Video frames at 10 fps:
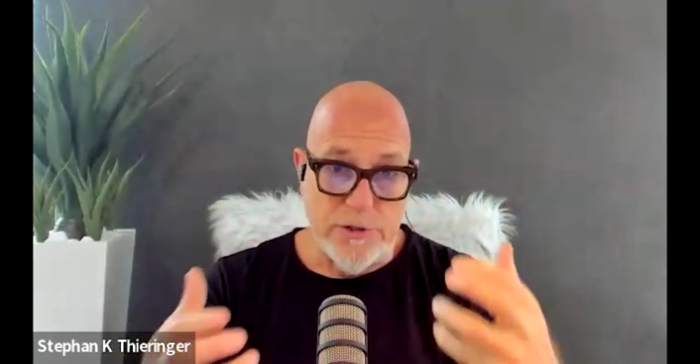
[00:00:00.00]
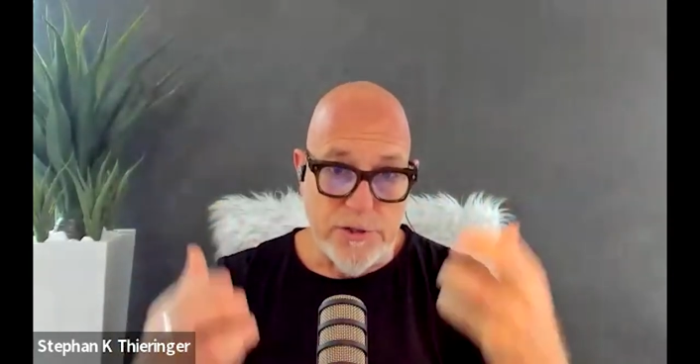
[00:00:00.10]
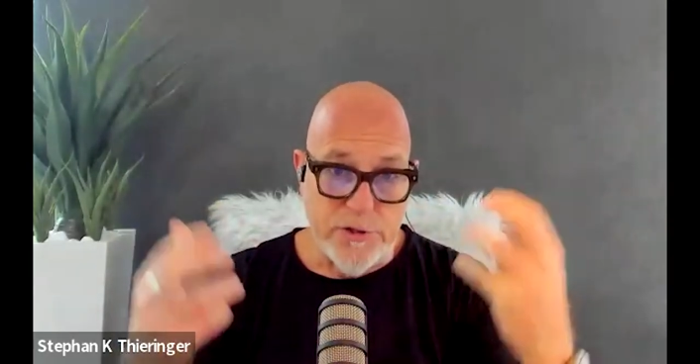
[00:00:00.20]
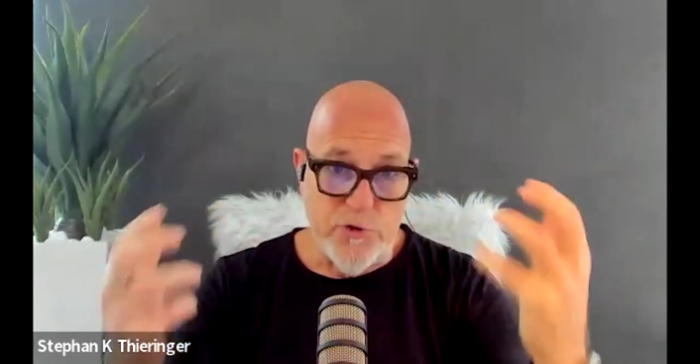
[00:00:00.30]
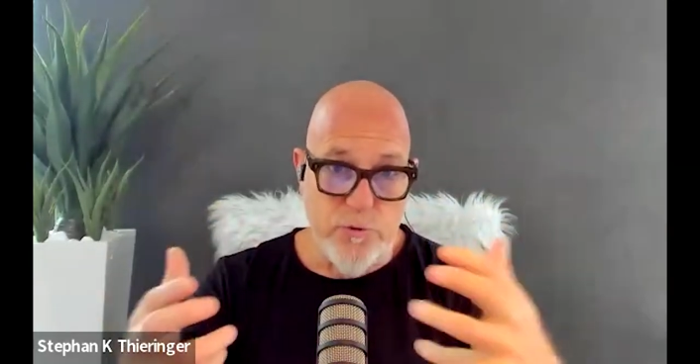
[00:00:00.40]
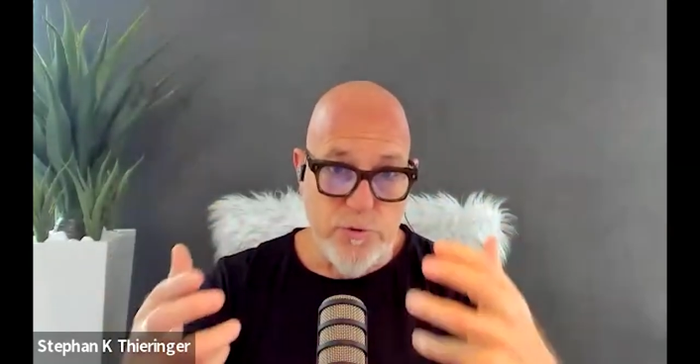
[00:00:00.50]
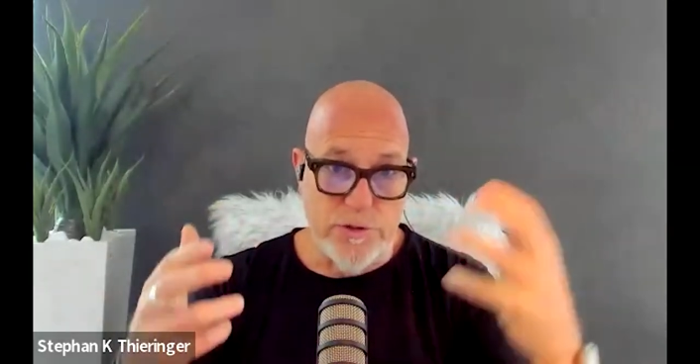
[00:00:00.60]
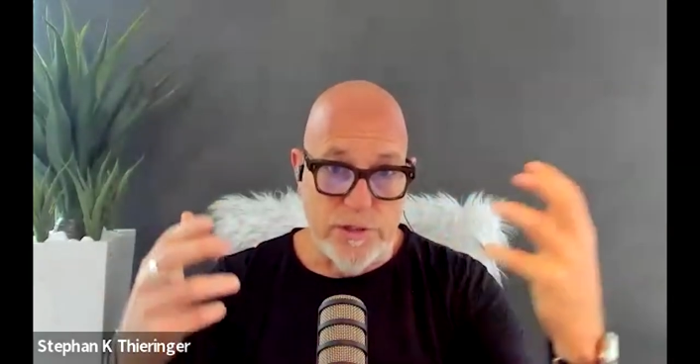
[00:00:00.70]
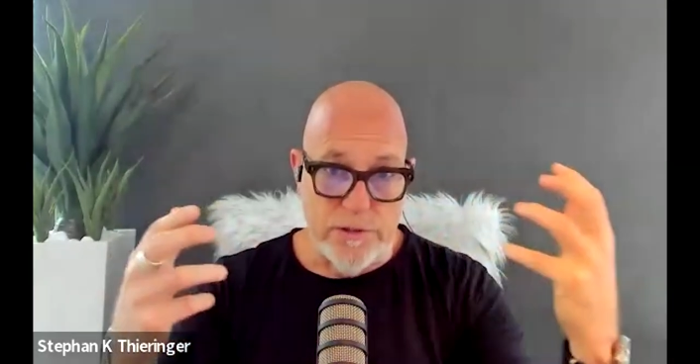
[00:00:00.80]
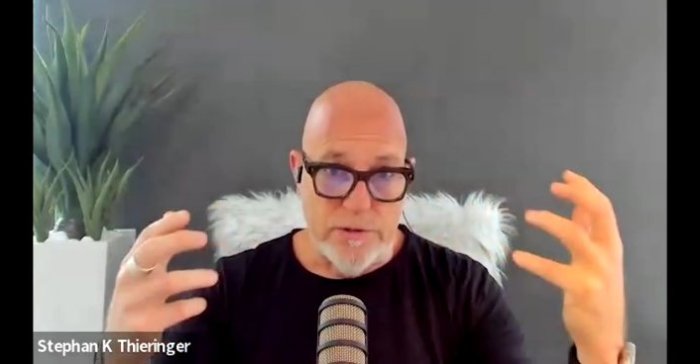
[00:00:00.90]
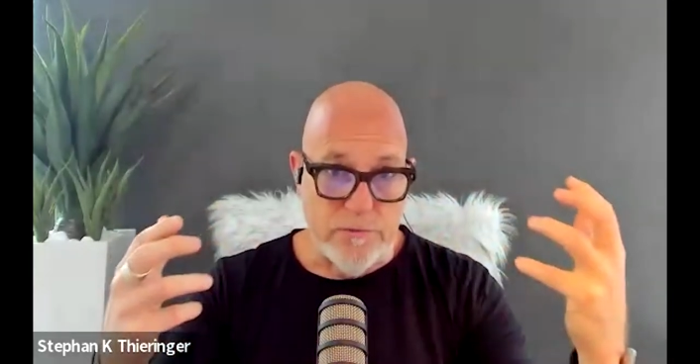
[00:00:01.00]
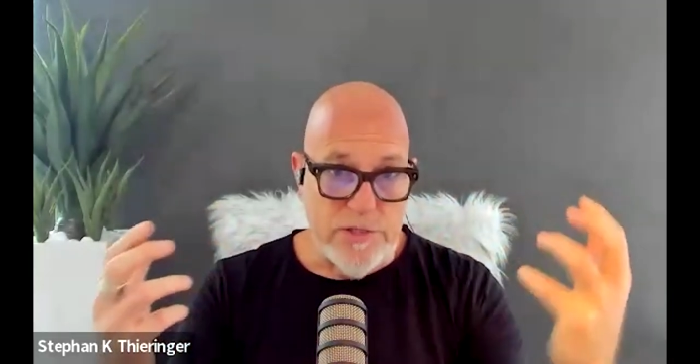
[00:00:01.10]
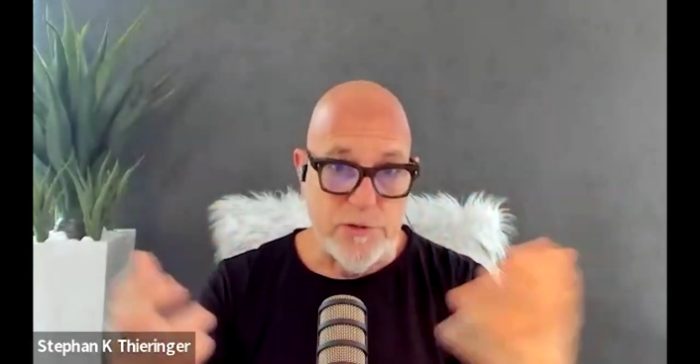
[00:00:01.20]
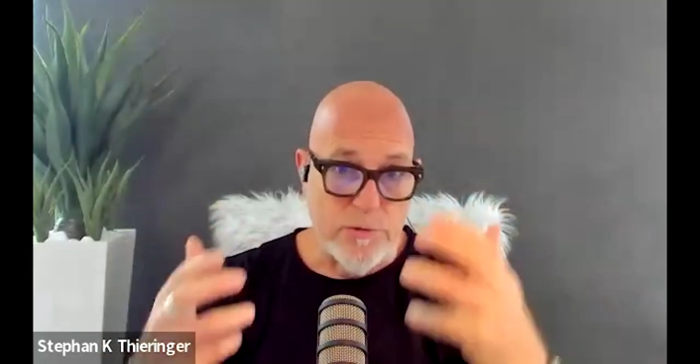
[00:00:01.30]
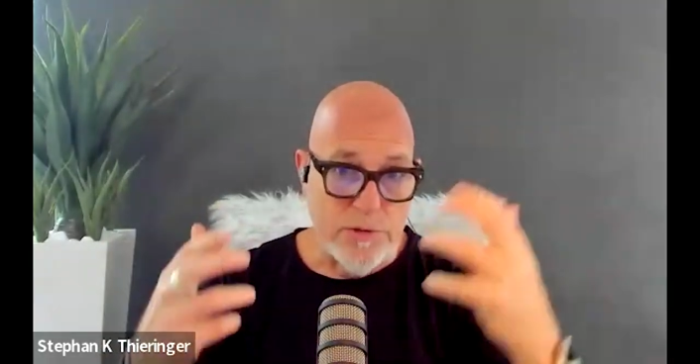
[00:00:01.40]
there's tools, there's
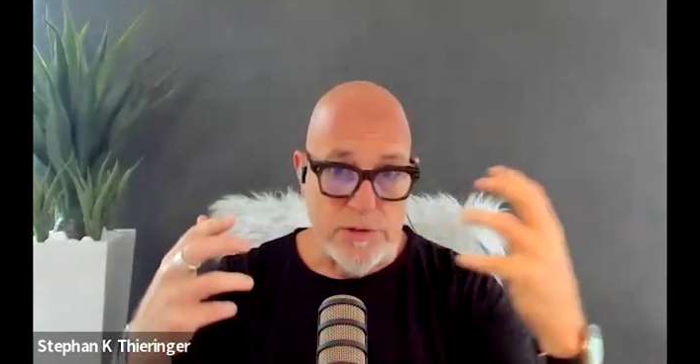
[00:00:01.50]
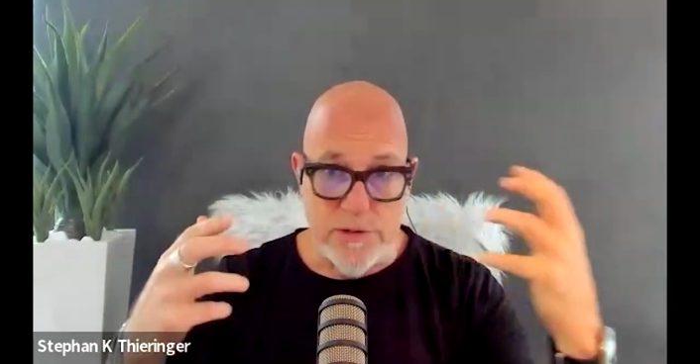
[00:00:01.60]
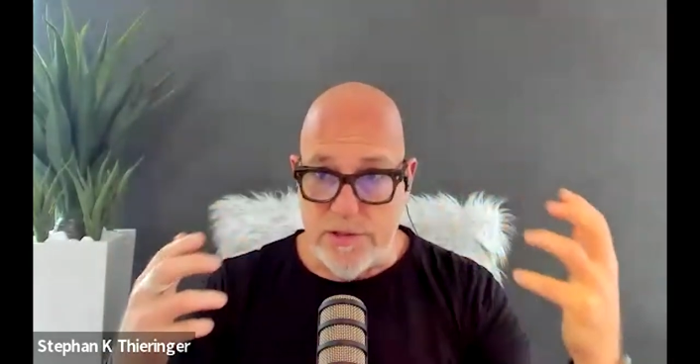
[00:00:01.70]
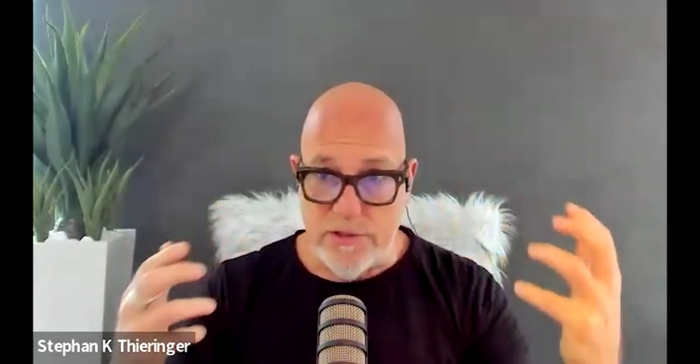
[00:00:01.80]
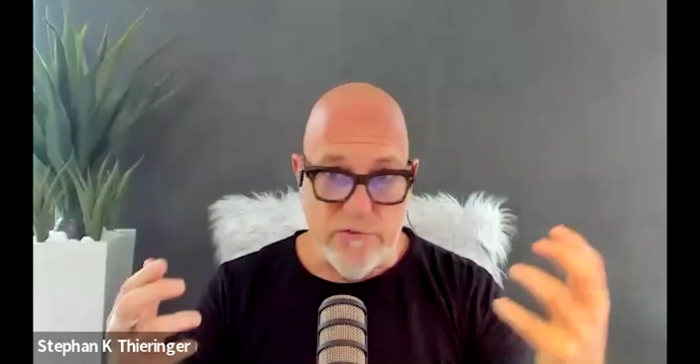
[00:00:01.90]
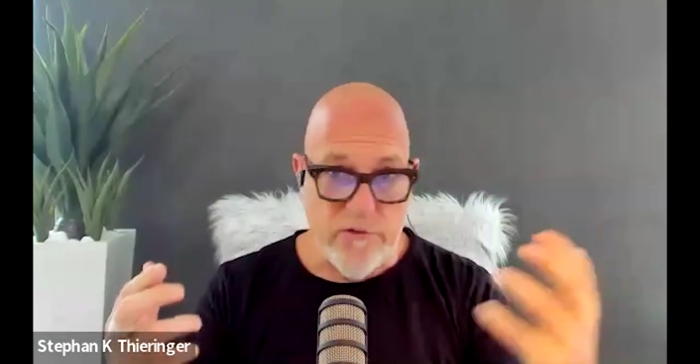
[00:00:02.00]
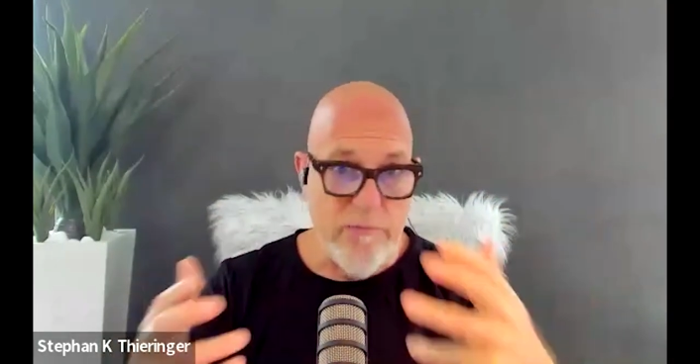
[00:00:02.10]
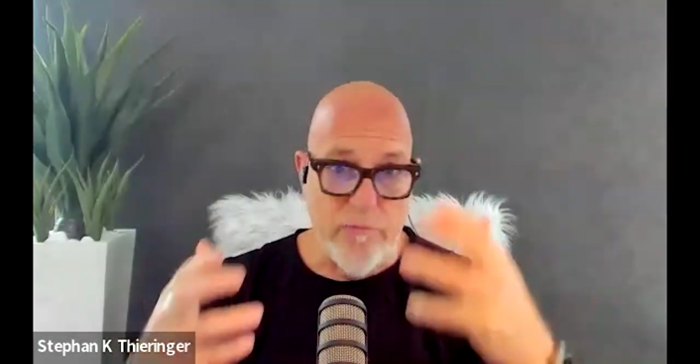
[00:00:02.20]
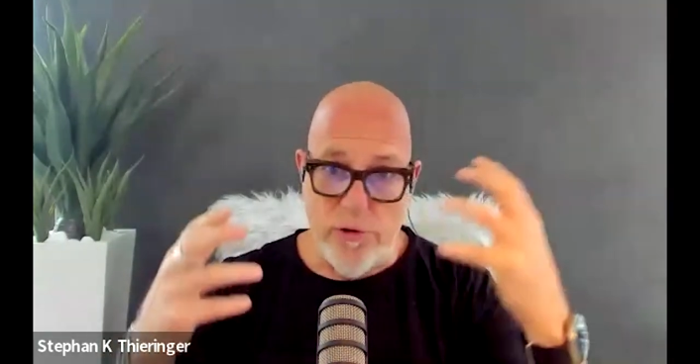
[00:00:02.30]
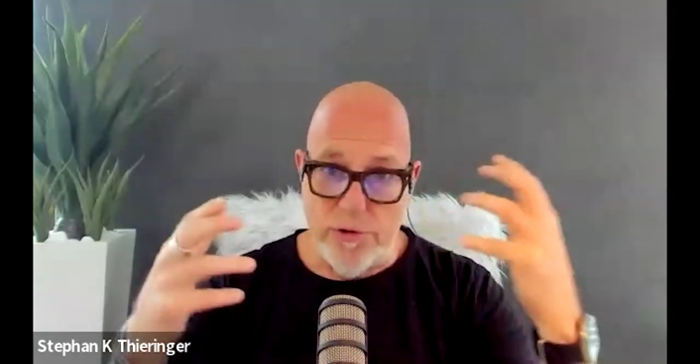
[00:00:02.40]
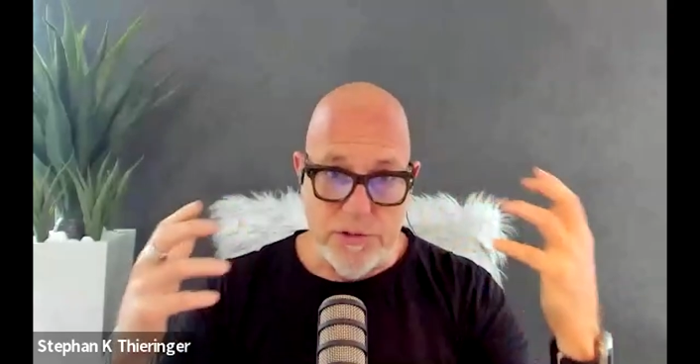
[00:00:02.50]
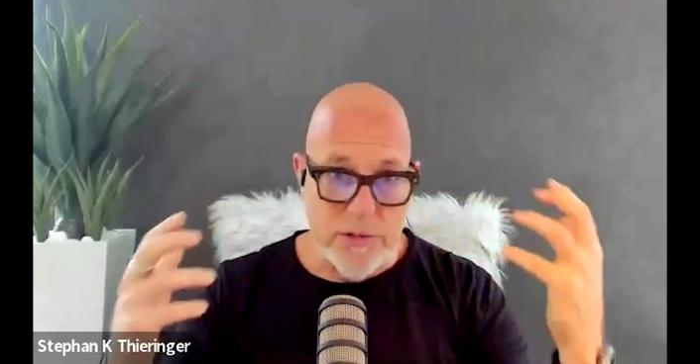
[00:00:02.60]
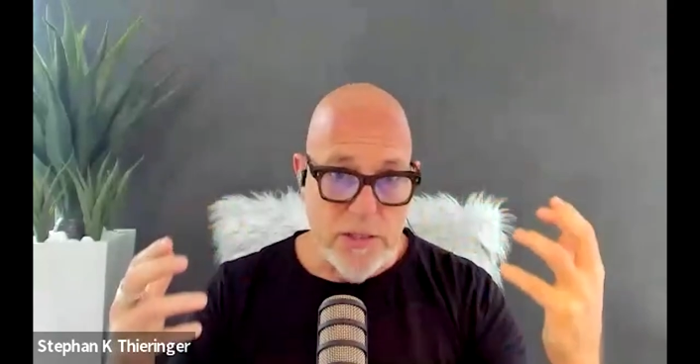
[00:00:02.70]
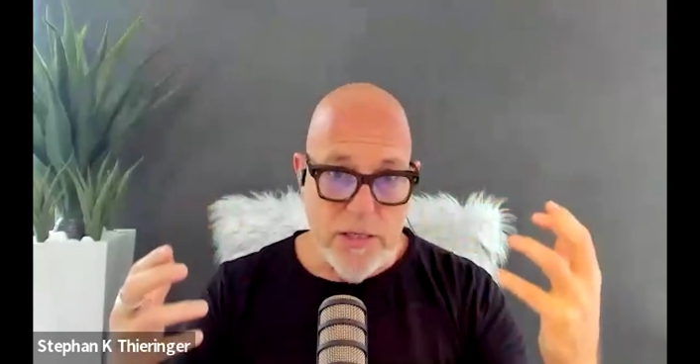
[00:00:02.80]
resources, there's frameworks.